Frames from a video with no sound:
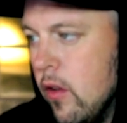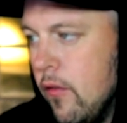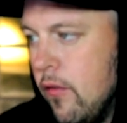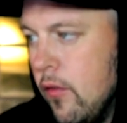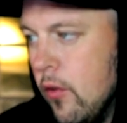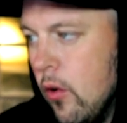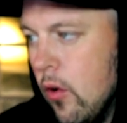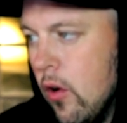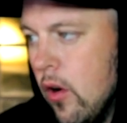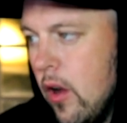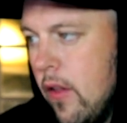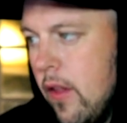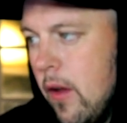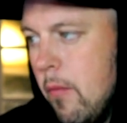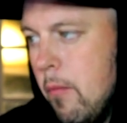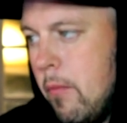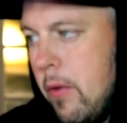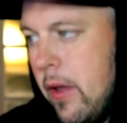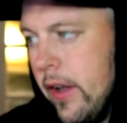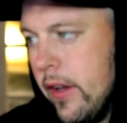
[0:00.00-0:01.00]
the floor and
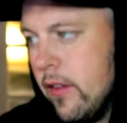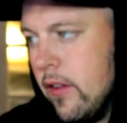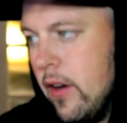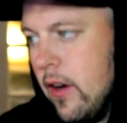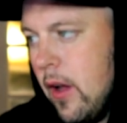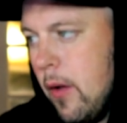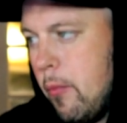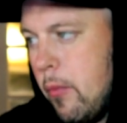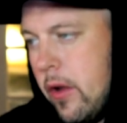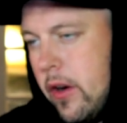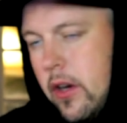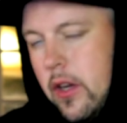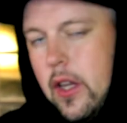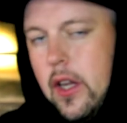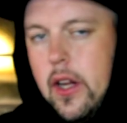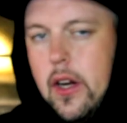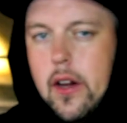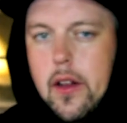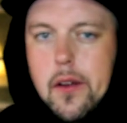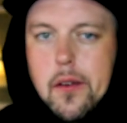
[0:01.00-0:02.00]
then picked it up and
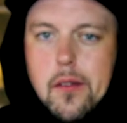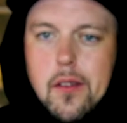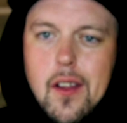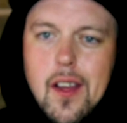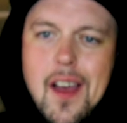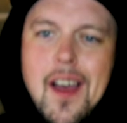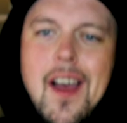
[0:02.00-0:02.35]
eat it?